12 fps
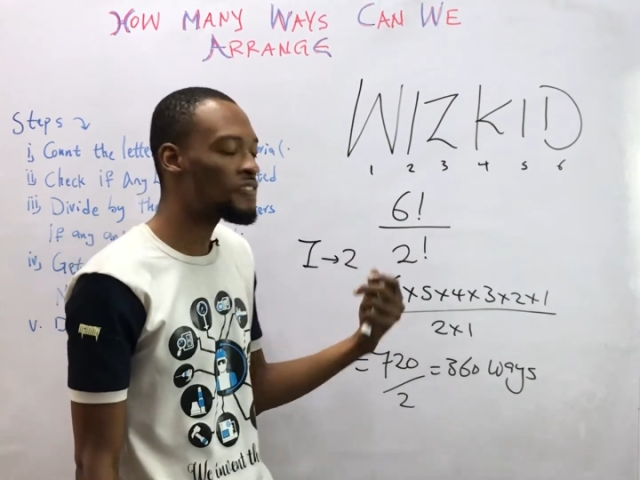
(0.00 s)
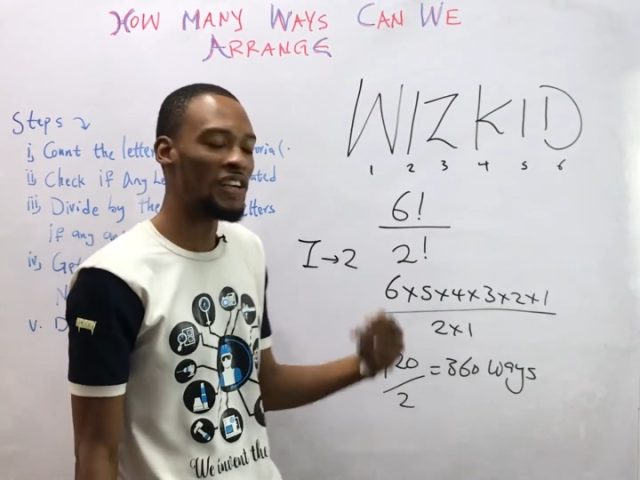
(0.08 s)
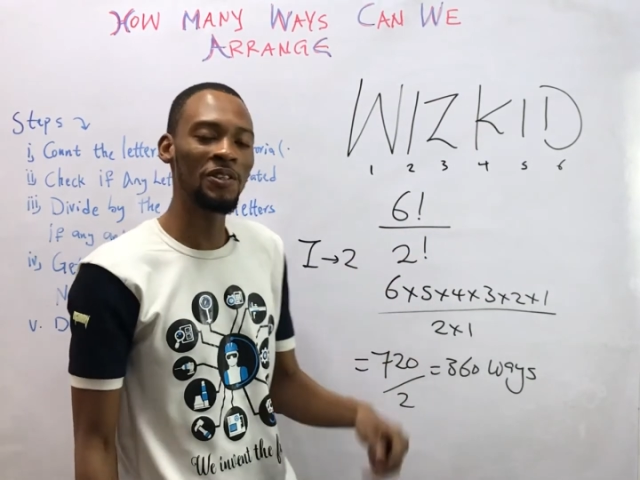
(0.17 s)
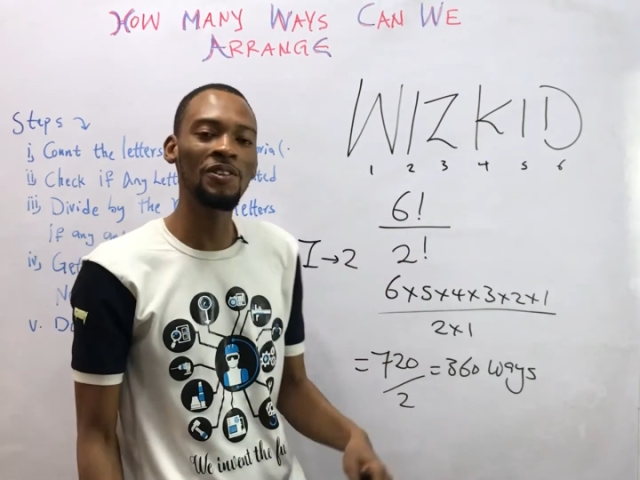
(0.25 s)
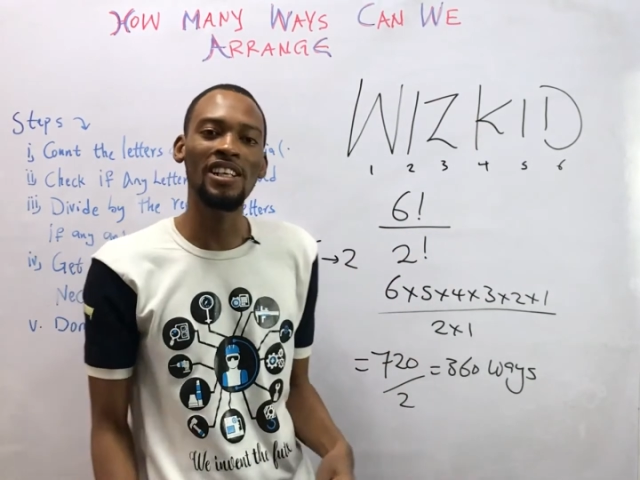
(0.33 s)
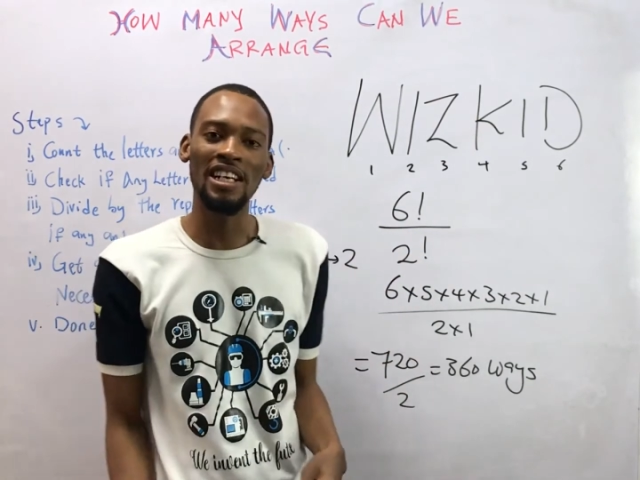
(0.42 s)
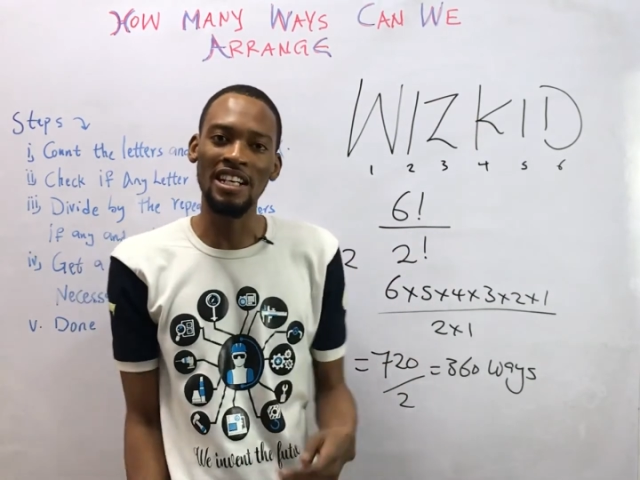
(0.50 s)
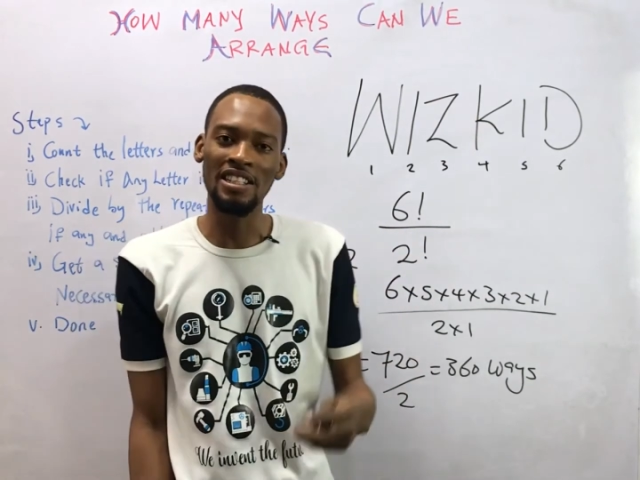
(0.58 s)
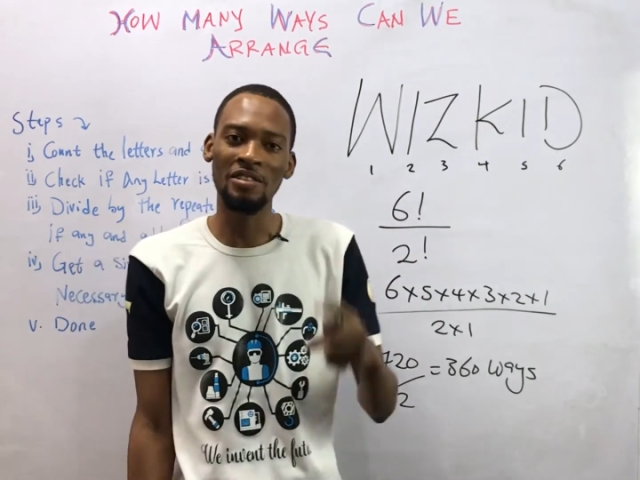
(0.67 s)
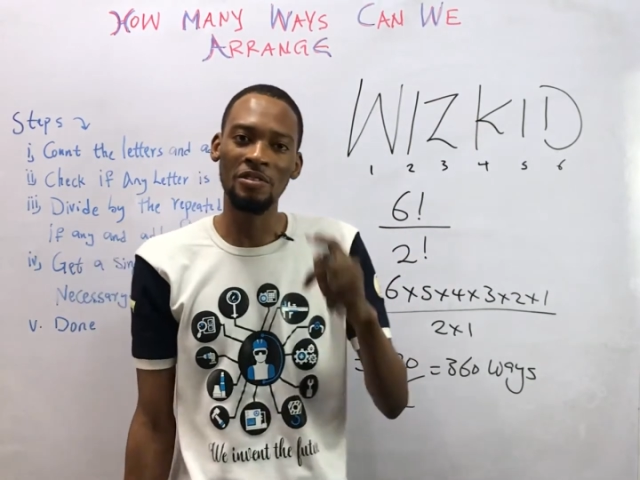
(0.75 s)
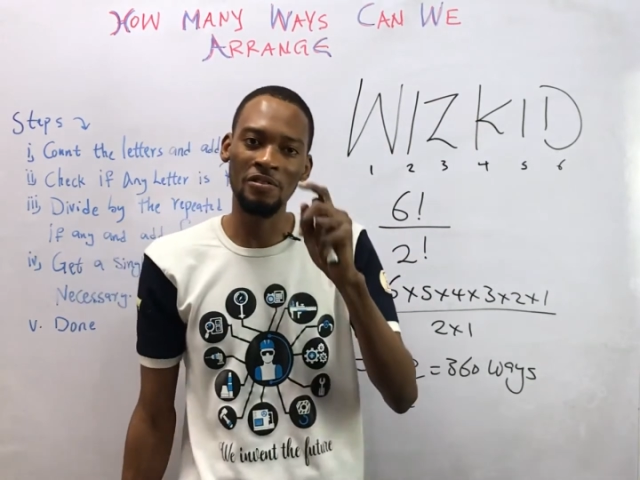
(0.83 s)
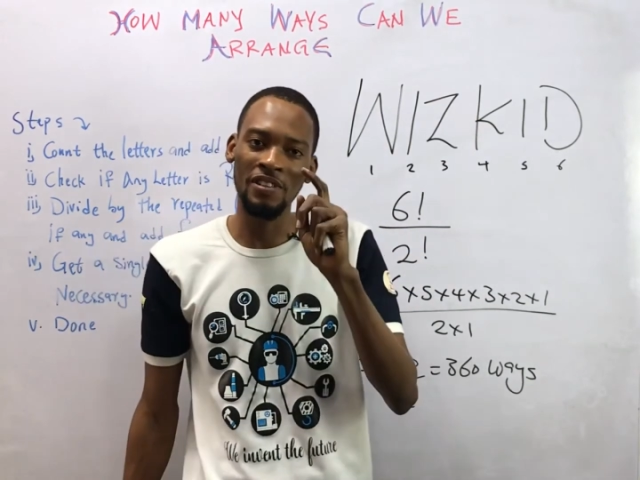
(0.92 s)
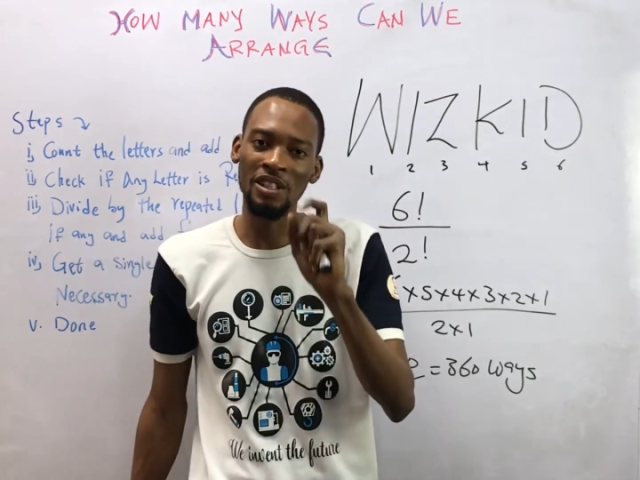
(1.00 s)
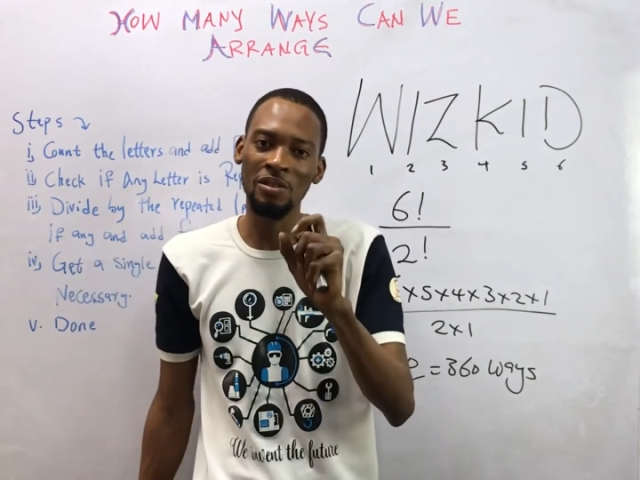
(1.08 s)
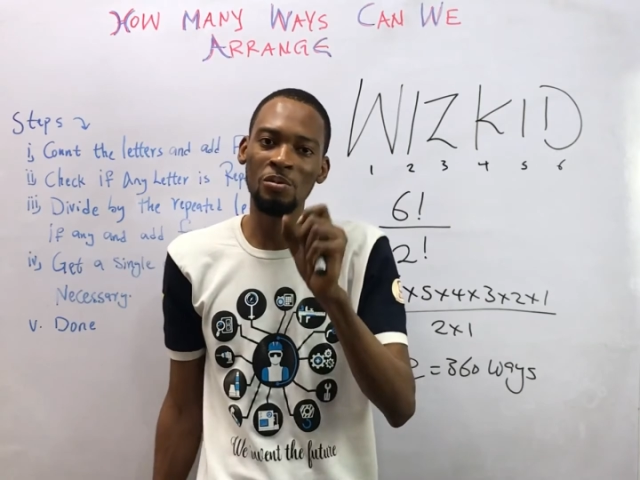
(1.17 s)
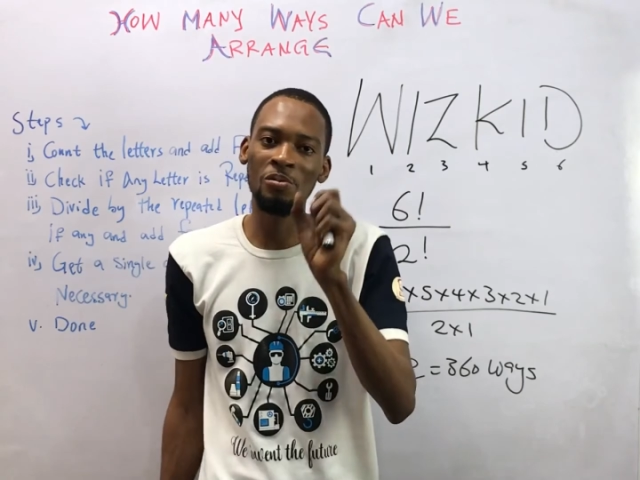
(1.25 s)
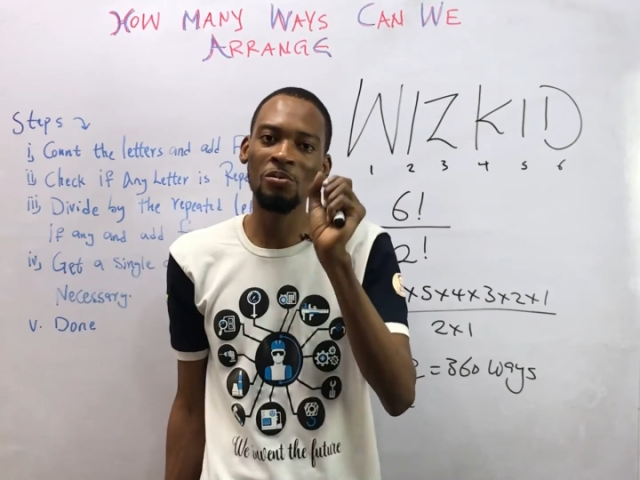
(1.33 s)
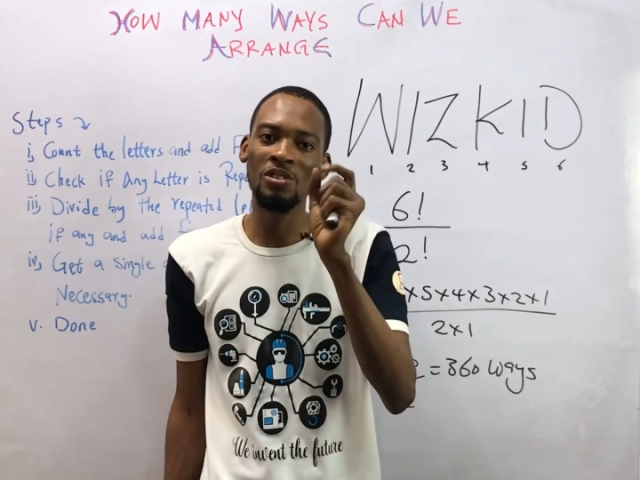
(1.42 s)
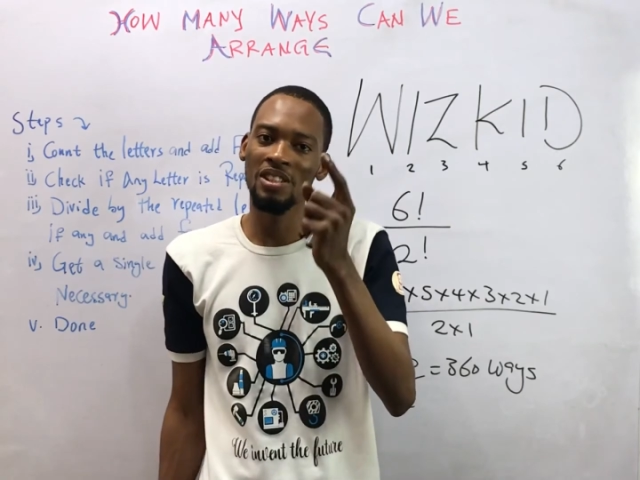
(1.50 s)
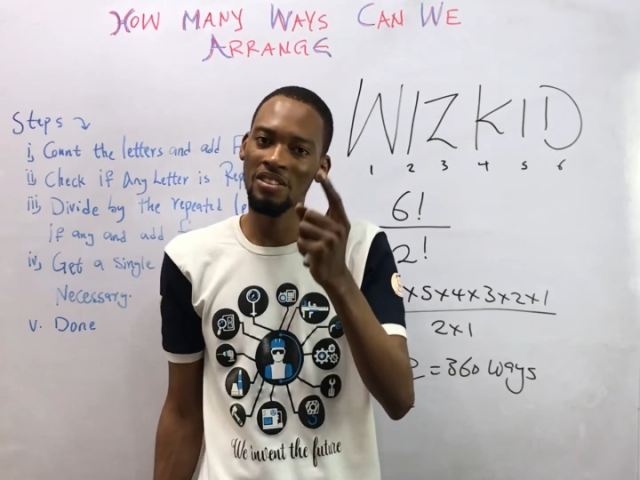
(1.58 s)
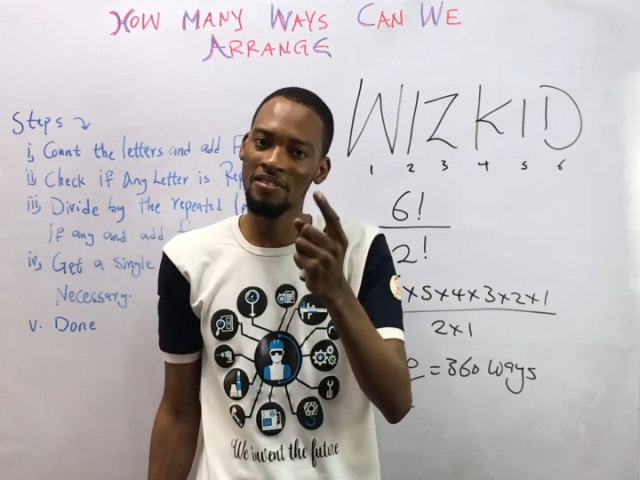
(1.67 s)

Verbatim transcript: factorials over 2